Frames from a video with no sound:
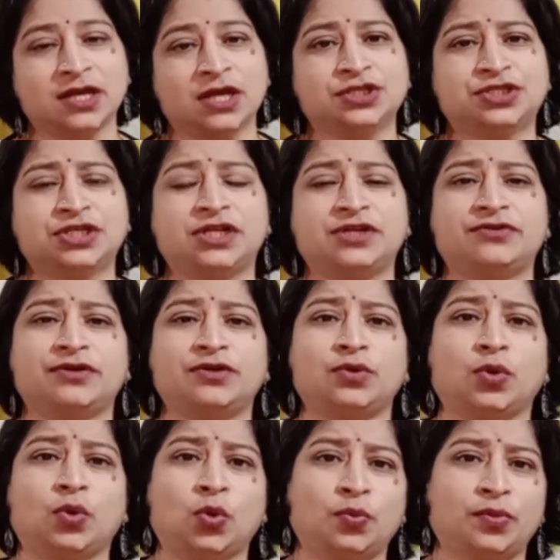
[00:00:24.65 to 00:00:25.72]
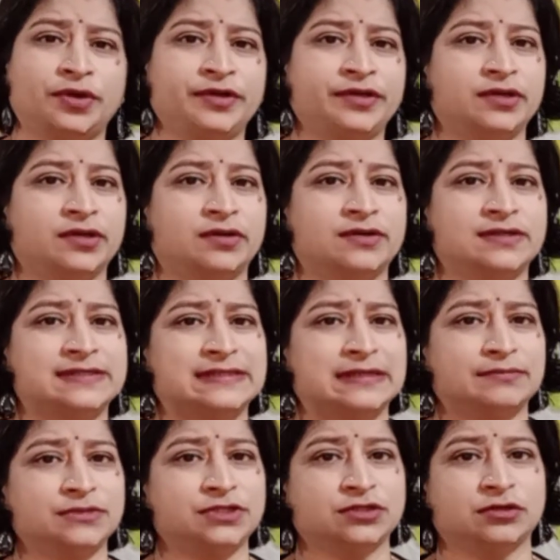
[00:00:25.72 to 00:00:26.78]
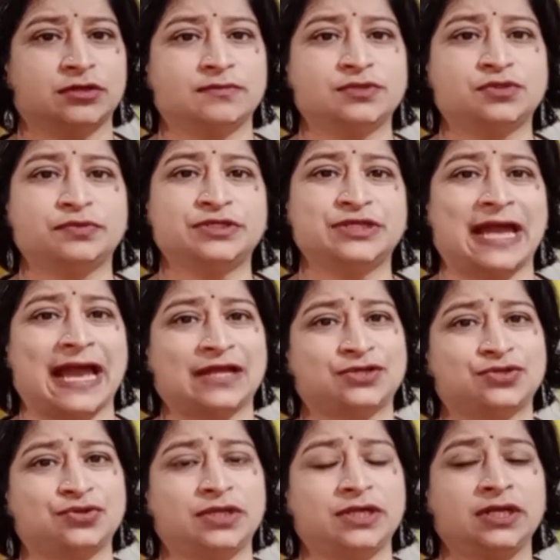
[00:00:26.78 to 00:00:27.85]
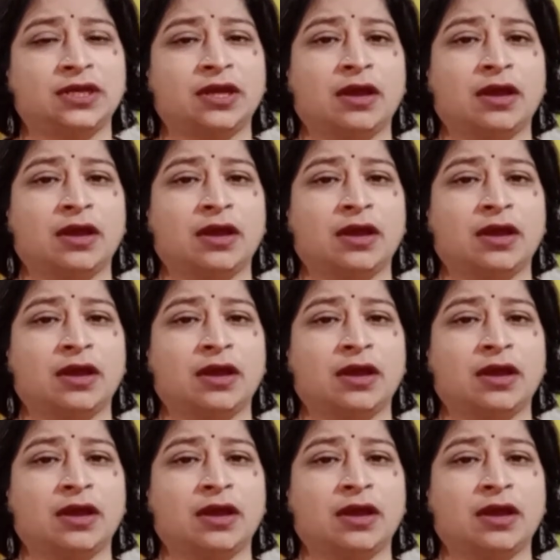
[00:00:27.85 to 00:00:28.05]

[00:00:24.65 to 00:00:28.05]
children overhear some terms which actually